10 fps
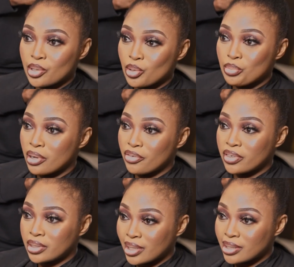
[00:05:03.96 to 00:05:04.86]
So
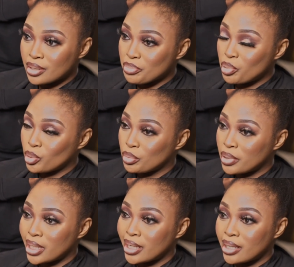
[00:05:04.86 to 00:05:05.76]
Malfit doesn't pull
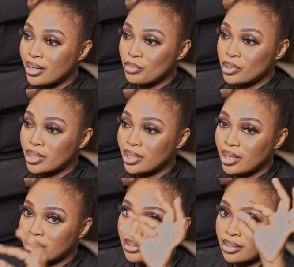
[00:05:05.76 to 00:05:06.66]
my hair. I'm gonna
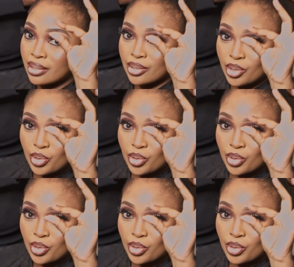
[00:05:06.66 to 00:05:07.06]
cut it this